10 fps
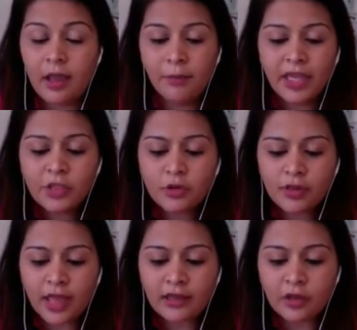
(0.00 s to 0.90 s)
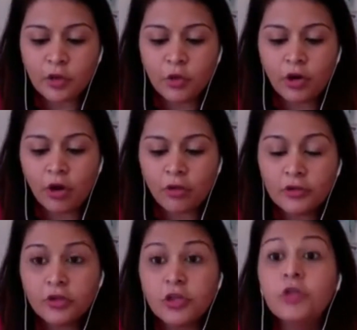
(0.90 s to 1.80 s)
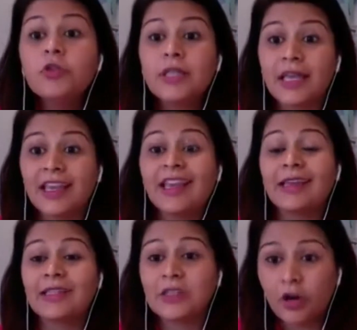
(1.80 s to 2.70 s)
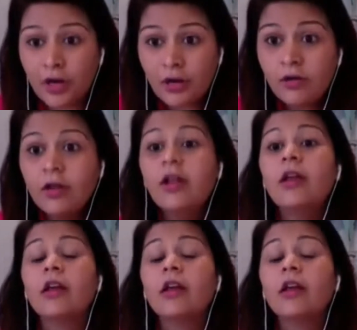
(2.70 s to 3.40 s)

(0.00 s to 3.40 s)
make sure that you are also using external,